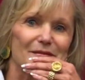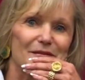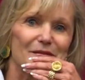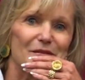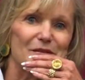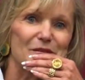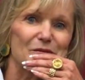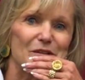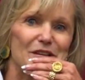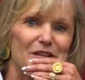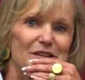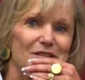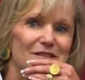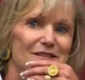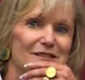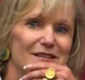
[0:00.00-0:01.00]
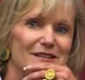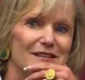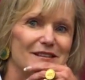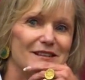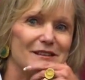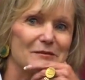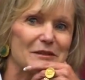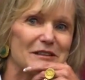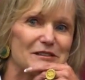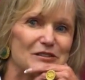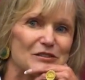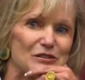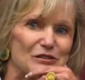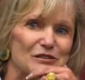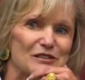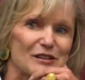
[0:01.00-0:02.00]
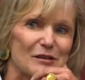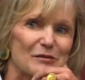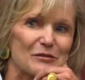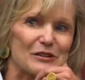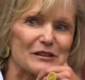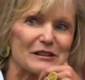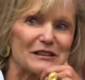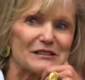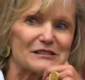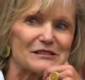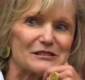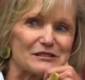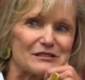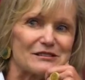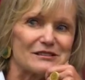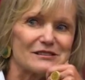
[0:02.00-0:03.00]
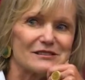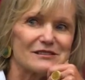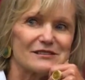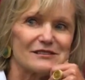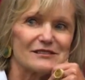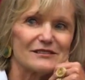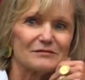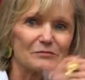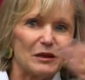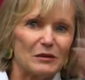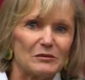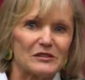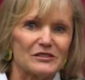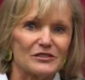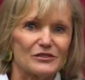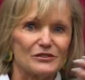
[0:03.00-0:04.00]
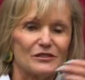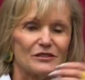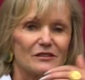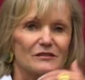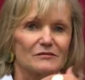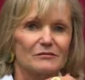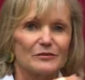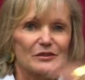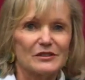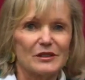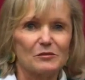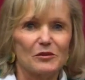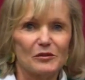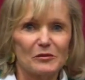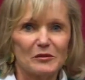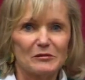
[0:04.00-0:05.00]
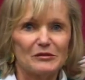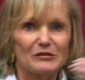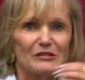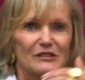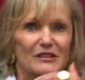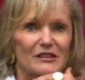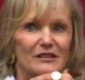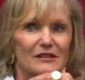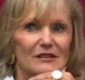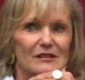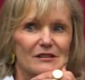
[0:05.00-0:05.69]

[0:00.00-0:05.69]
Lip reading: In my school, South Milwaukee High School, public school, suburb of Milwaukee,